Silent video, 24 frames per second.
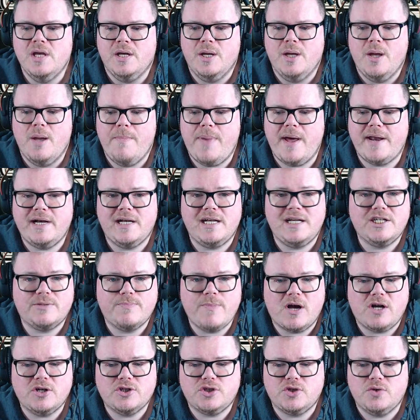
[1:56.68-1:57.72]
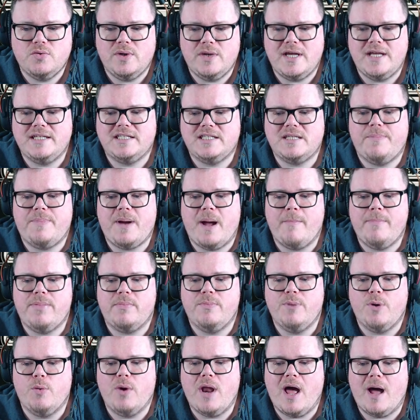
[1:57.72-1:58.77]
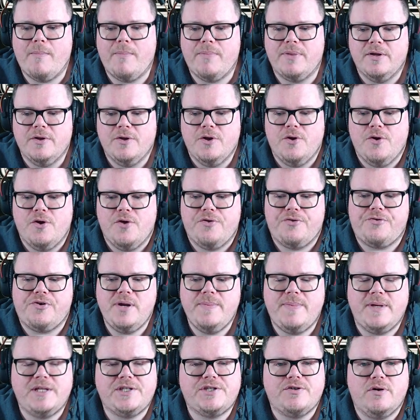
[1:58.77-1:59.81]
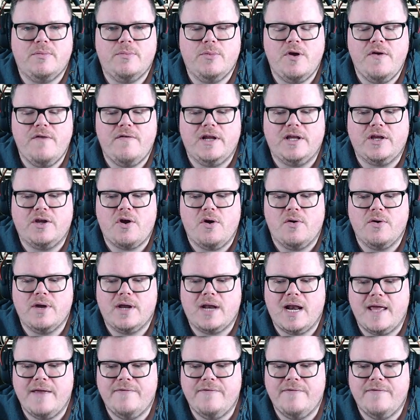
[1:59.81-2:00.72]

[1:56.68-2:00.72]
Benalish Marshal in to pump them all up, 3 bits of removal in Conclave